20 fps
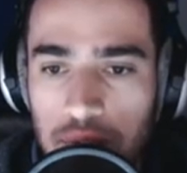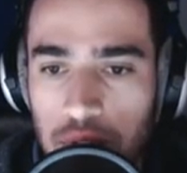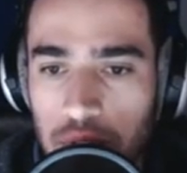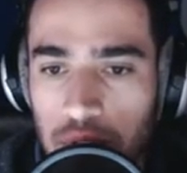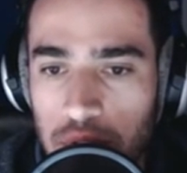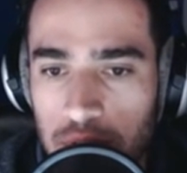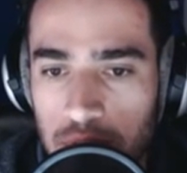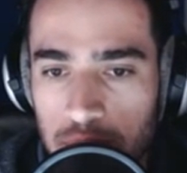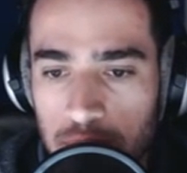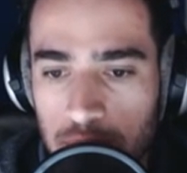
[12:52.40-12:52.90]

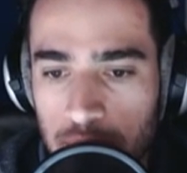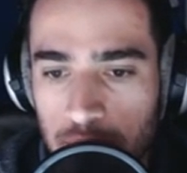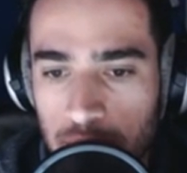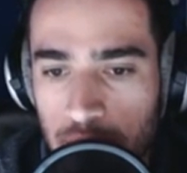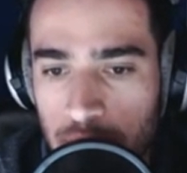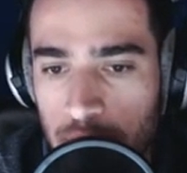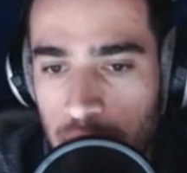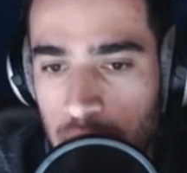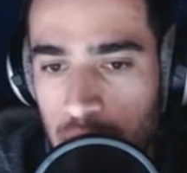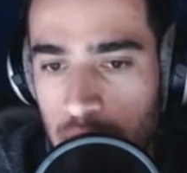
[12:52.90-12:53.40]
dude.
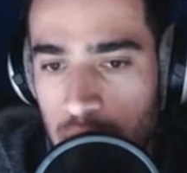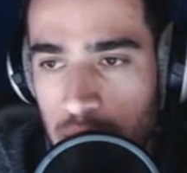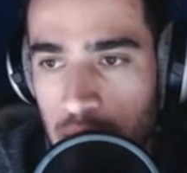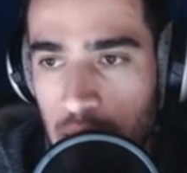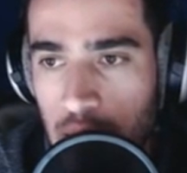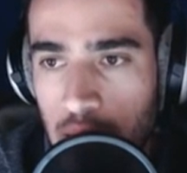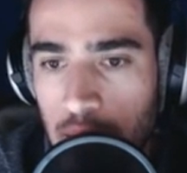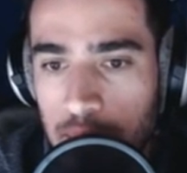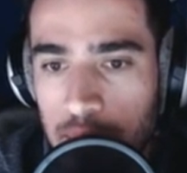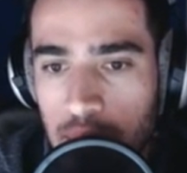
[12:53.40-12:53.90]

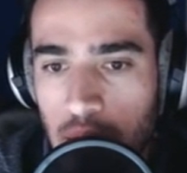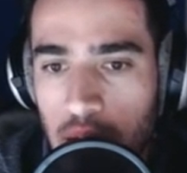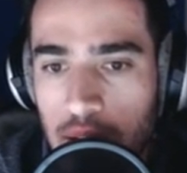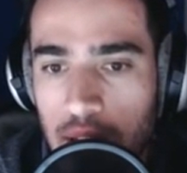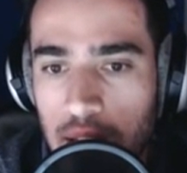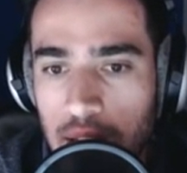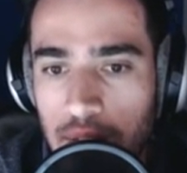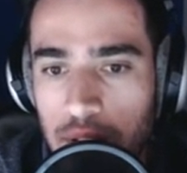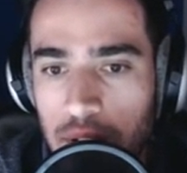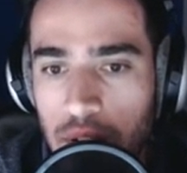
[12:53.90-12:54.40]
I'm not
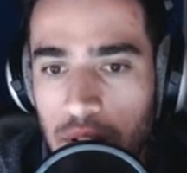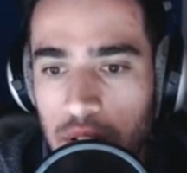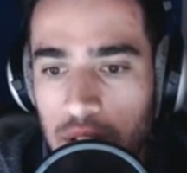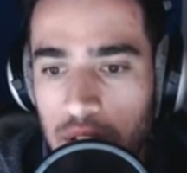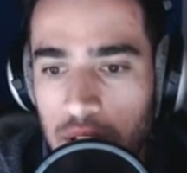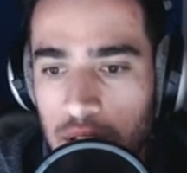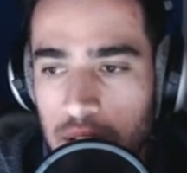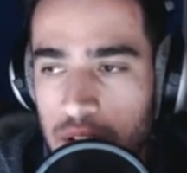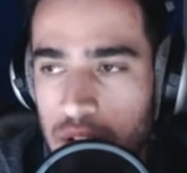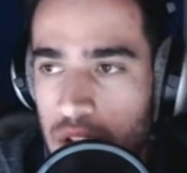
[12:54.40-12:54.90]
even gonna
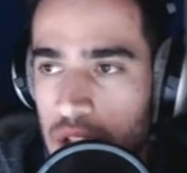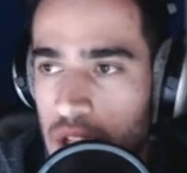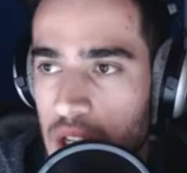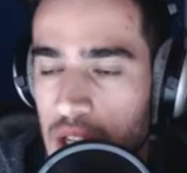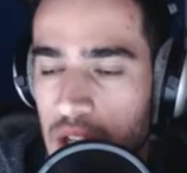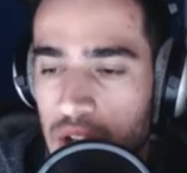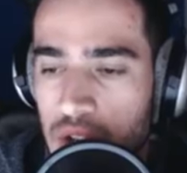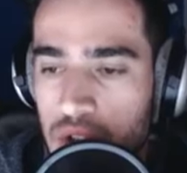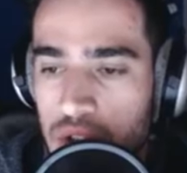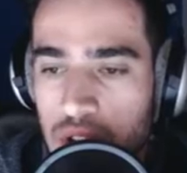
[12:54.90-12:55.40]
touch
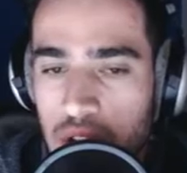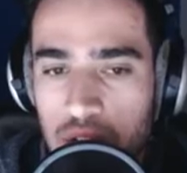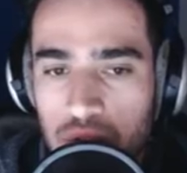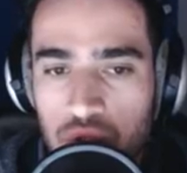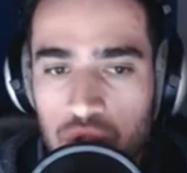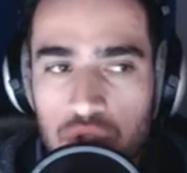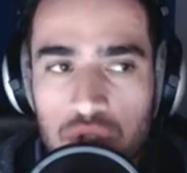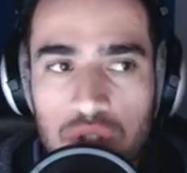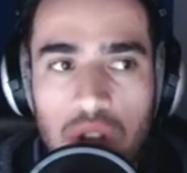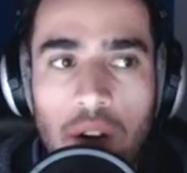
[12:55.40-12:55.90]
his
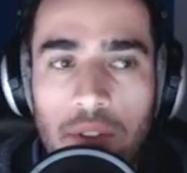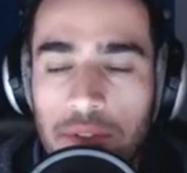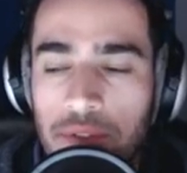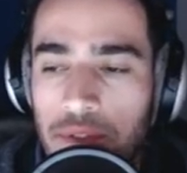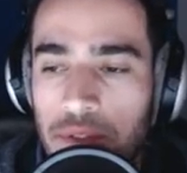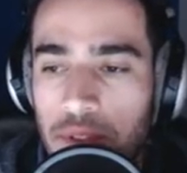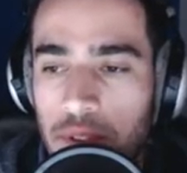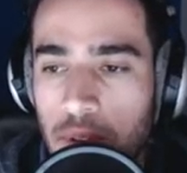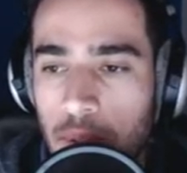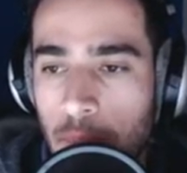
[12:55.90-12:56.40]

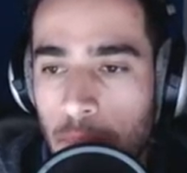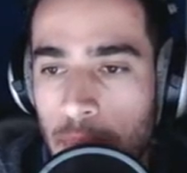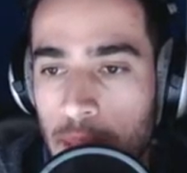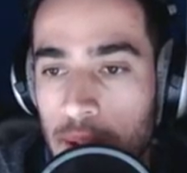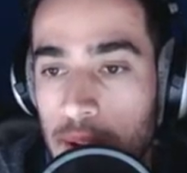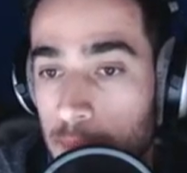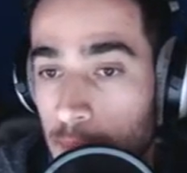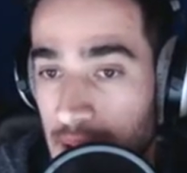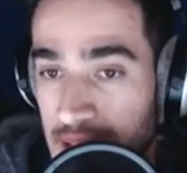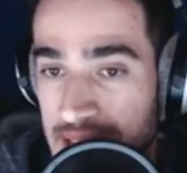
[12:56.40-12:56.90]
stuff.
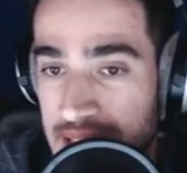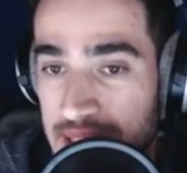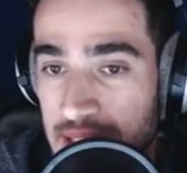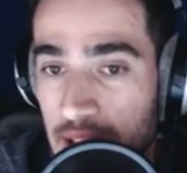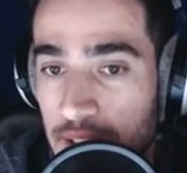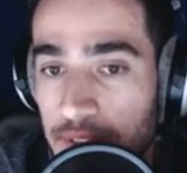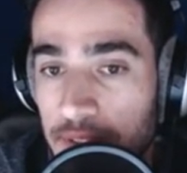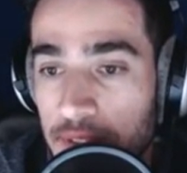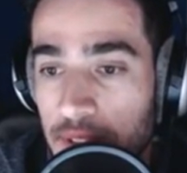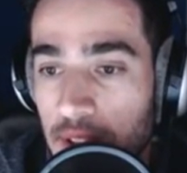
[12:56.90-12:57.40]
By
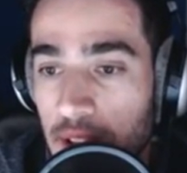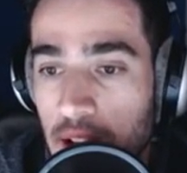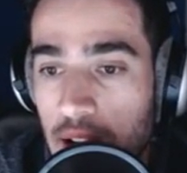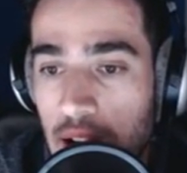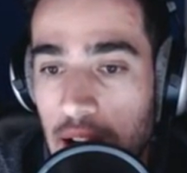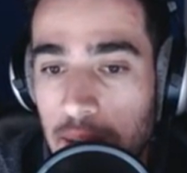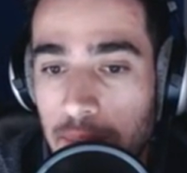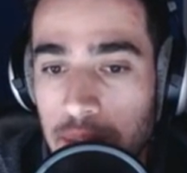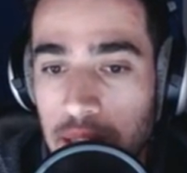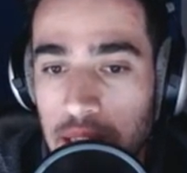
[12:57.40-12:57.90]
stuff,
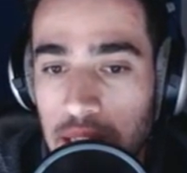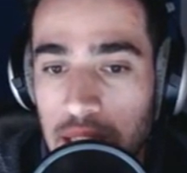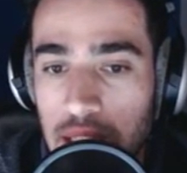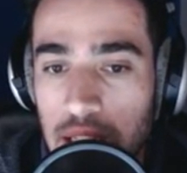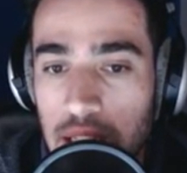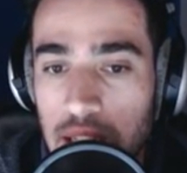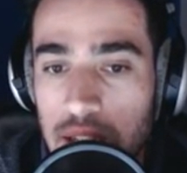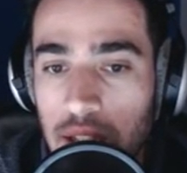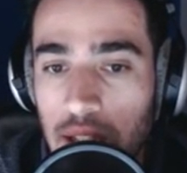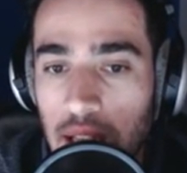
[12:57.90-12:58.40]
I mean
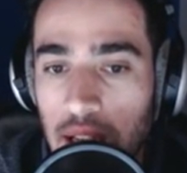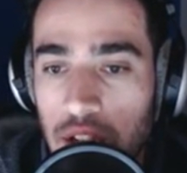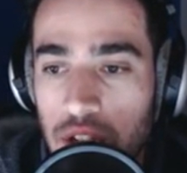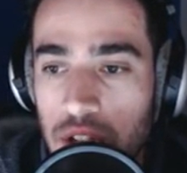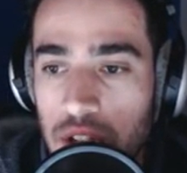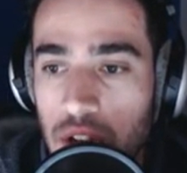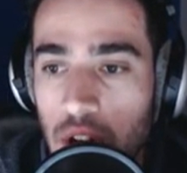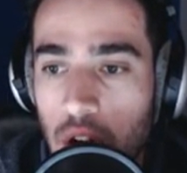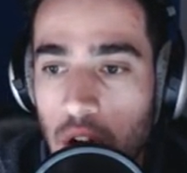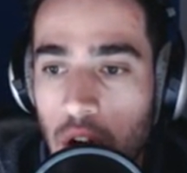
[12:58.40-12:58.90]
his
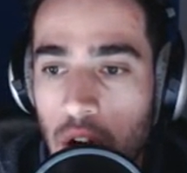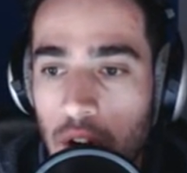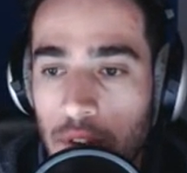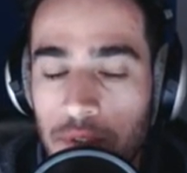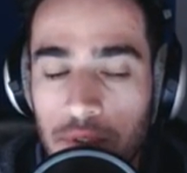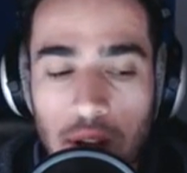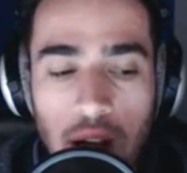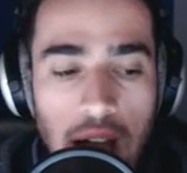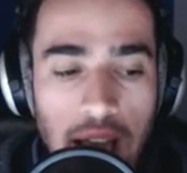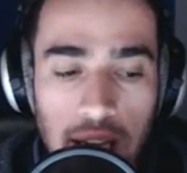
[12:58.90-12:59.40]
collection of
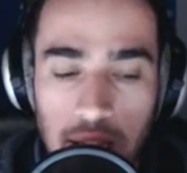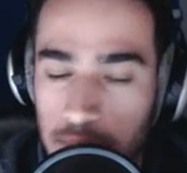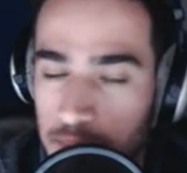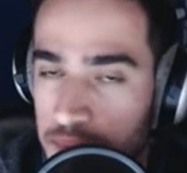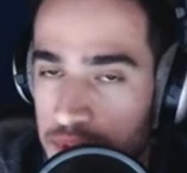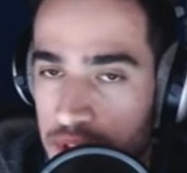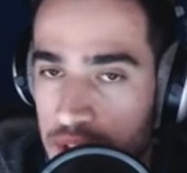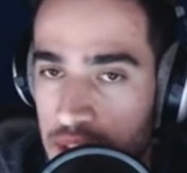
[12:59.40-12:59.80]
items,